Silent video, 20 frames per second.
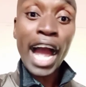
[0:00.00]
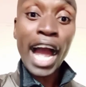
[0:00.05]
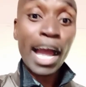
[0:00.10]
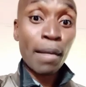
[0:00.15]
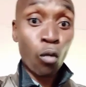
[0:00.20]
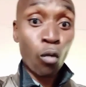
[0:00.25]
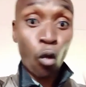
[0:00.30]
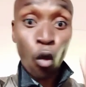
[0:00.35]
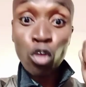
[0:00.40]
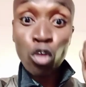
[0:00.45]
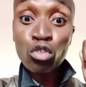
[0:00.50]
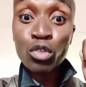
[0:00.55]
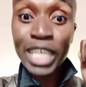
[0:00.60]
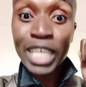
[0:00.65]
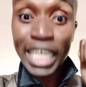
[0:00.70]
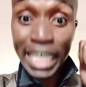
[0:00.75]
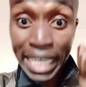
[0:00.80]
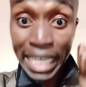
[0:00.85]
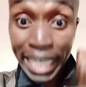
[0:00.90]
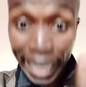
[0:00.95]
I am going
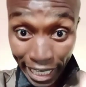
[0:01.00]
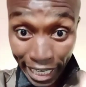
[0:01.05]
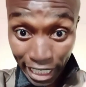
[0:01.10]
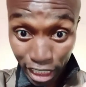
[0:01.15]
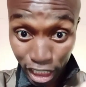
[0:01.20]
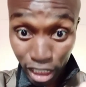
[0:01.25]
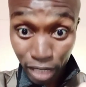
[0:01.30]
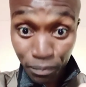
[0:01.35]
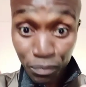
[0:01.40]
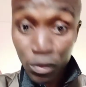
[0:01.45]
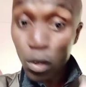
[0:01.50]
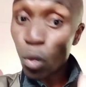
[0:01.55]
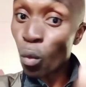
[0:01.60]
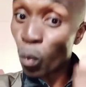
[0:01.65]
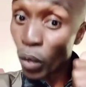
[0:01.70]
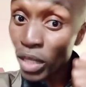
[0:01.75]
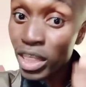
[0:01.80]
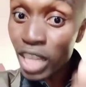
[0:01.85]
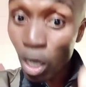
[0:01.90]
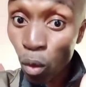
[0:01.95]
to engage
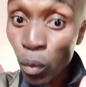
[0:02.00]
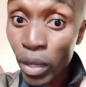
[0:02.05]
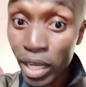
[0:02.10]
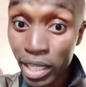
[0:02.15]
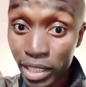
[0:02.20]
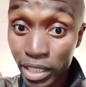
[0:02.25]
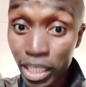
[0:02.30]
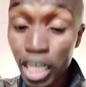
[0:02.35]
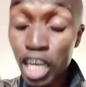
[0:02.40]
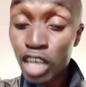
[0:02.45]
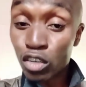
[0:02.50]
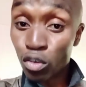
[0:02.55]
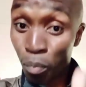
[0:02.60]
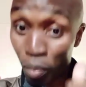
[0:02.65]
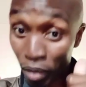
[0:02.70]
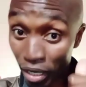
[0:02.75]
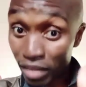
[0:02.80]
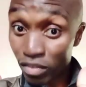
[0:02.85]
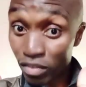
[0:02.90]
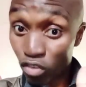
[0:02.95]
with the world to
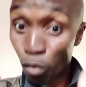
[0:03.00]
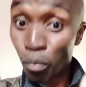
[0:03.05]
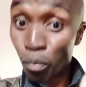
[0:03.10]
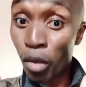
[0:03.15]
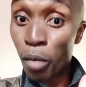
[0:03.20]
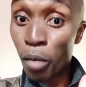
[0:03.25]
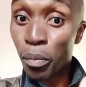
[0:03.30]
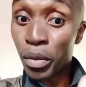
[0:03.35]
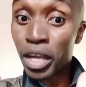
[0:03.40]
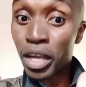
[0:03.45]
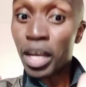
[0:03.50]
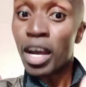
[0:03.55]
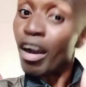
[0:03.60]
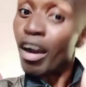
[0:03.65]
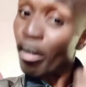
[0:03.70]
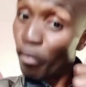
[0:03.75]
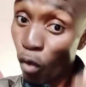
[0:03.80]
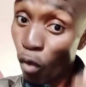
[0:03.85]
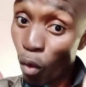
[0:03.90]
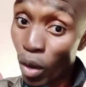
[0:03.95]
bring Zimbabwe
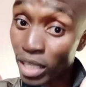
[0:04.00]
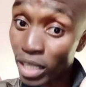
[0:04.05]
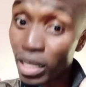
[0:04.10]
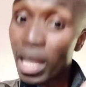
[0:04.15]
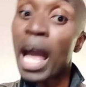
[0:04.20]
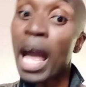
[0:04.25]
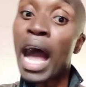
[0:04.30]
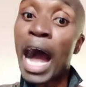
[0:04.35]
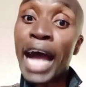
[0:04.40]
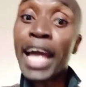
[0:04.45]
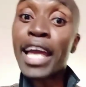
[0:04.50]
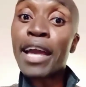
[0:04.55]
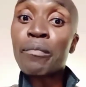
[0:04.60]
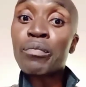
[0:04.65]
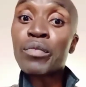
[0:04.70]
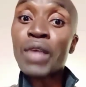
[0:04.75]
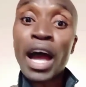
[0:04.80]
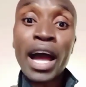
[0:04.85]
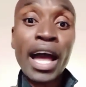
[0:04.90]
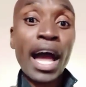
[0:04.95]
forward.
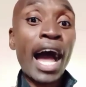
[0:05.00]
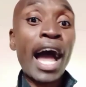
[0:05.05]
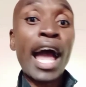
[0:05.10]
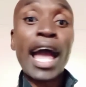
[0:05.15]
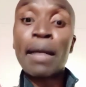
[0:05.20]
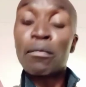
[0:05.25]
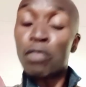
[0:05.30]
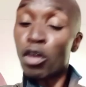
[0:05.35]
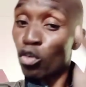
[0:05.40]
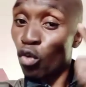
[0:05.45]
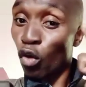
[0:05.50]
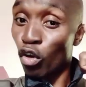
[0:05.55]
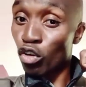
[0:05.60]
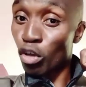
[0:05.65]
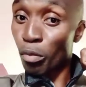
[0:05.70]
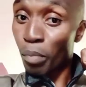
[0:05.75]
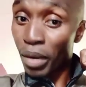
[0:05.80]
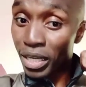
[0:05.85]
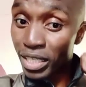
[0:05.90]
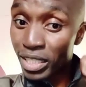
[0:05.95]
I am not going
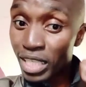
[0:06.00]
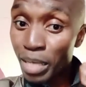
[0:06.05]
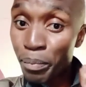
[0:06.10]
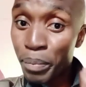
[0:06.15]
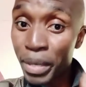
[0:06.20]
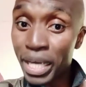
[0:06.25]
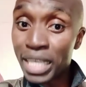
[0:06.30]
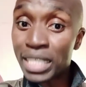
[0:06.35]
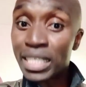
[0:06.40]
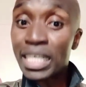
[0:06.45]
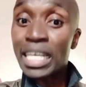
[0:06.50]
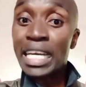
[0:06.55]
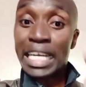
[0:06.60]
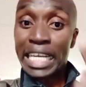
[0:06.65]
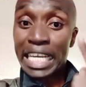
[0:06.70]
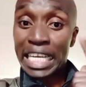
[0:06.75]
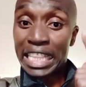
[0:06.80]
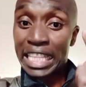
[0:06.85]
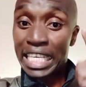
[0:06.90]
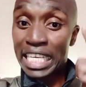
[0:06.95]
to participate
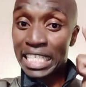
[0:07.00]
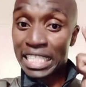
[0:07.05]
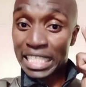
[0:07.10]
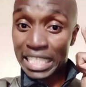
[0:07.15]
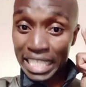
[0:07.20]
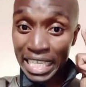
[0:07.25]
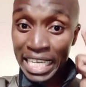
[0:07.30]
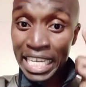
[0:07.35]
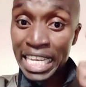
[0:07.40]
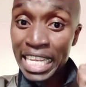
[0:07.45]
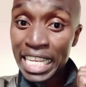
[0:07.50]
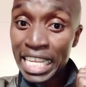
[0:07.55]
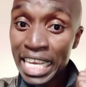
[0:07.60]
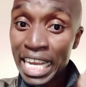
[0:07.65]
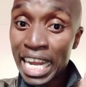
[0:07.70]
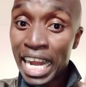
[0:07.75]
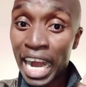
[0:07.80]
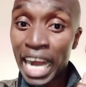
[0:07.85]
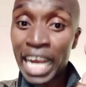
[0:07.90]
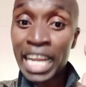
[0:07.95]
in these
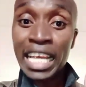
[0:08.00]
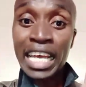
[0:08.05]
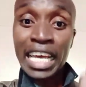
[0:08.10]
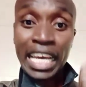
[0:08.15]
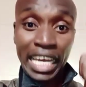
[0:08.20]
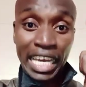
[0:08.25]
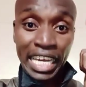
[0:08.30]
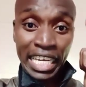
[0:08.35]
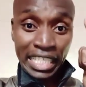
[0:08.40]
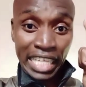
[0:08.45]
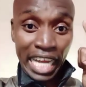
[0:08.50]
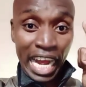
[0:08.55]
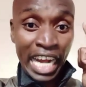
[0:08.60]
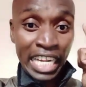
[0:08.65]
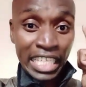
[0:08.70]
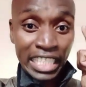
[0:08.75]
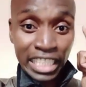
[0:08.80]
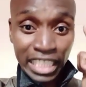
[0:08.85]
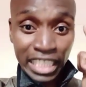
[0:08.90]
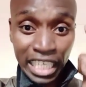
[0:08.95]
illegal and
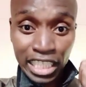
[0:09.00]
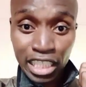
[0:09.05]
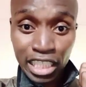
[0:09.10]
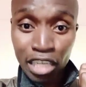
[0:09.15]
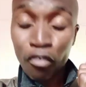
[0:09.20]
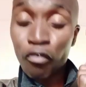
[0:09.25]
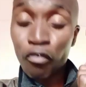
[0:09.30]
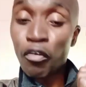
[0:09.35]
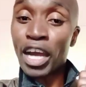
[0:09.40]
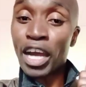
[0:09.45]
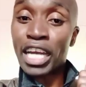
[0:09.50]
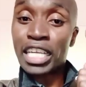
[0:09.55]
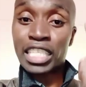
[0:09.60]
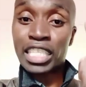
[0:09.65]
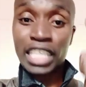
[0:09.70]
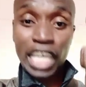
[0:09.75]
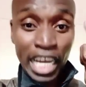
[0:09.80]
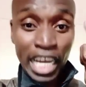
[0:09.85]
unjustified